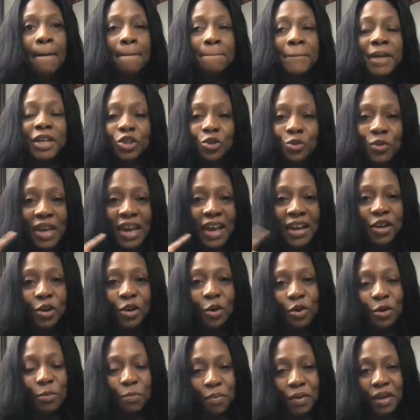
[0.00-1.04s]
But you can't
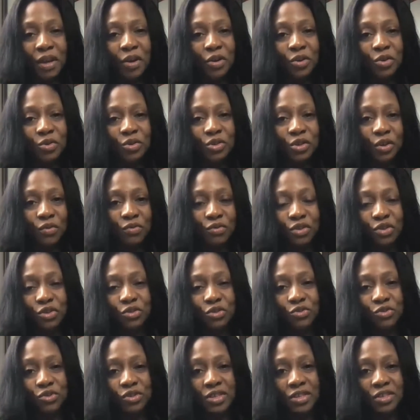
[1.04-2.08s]
go compare yourself
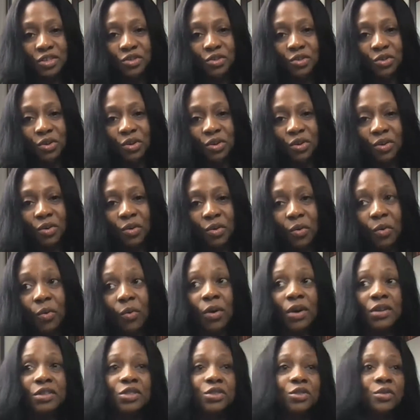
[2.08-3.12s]
to your sister
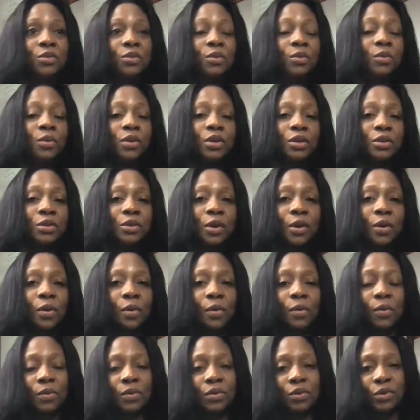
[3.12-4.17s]
or to,
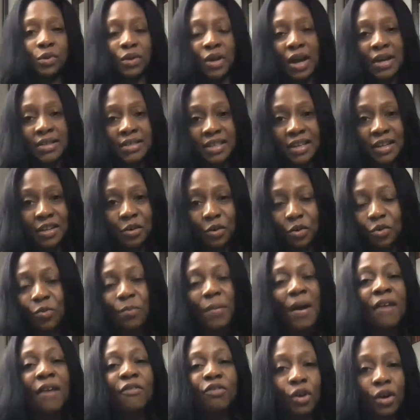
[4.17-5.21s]
your cousin or
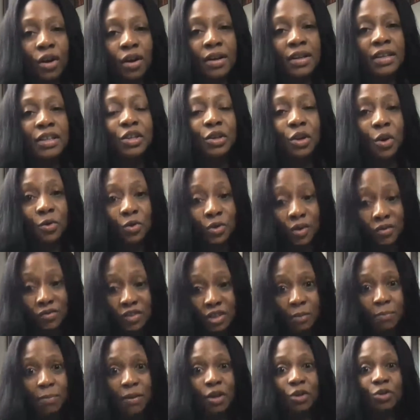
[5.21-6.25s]
whomever. You have
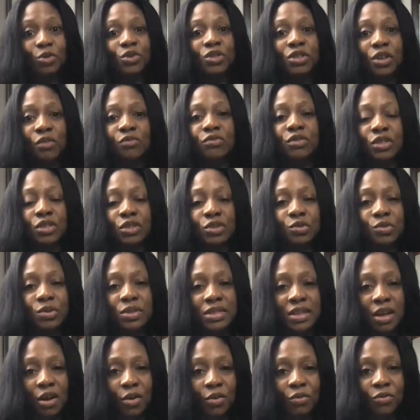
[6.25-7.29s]
to compare yourself to
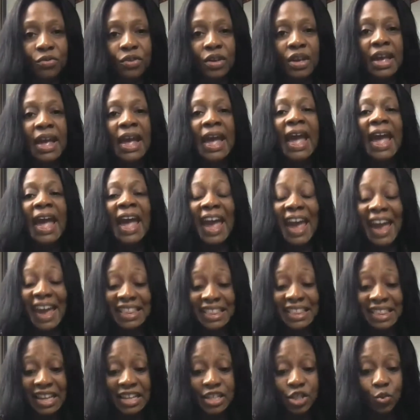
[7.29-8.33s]
yourself.
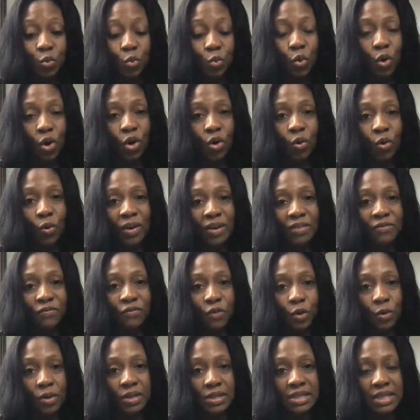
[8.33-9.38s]
And let's work on
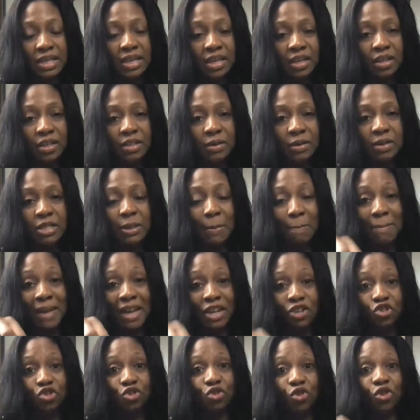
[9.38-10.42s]
focusing to
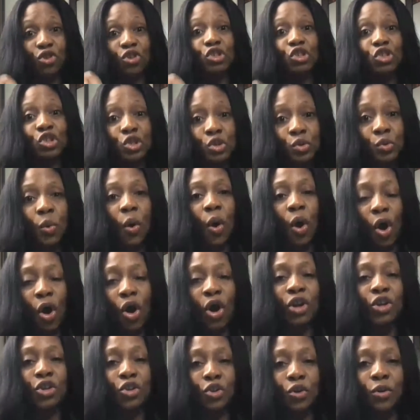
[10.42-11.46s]
make sure you
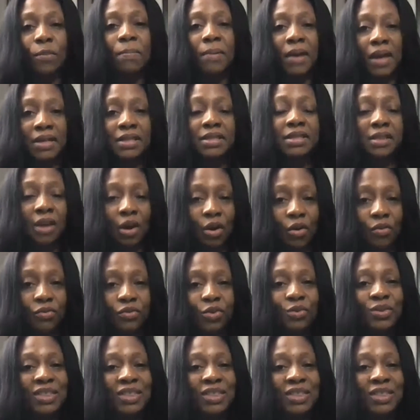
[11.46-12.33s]
are your best self.